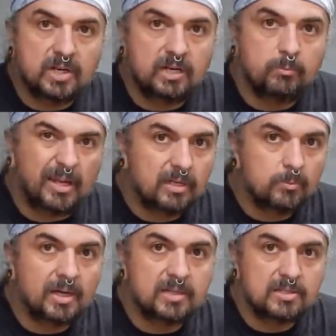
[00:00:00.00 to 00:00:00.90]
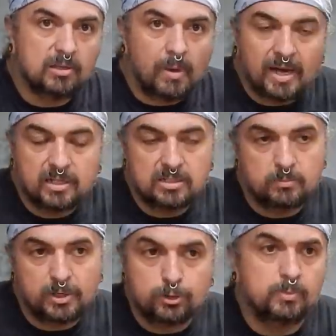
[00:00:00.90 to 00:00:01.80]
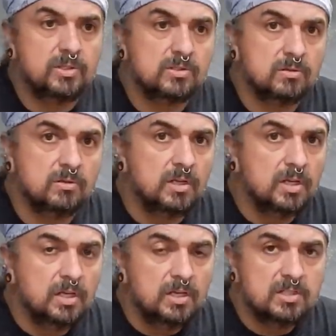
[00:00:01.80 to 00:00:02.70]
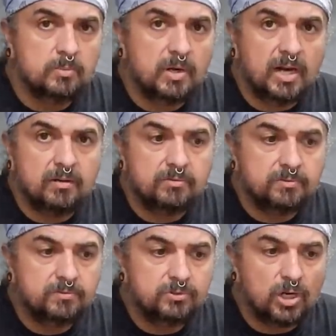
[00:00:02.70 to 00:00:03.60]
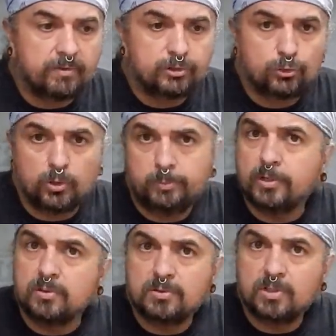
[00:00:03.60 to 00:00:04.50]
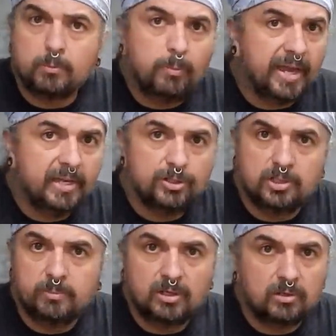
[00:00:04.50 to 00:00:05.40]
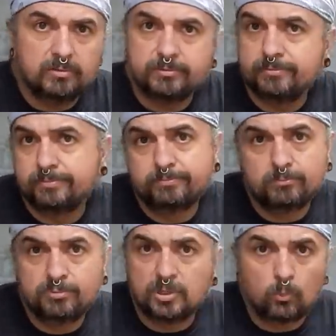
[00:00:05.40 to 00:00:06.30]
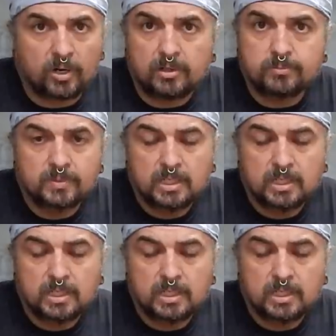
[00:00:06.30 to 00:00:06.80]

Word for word: They didn't make it by schematics and measurements and some kind of JavaScript on some page in the middle of somewhere.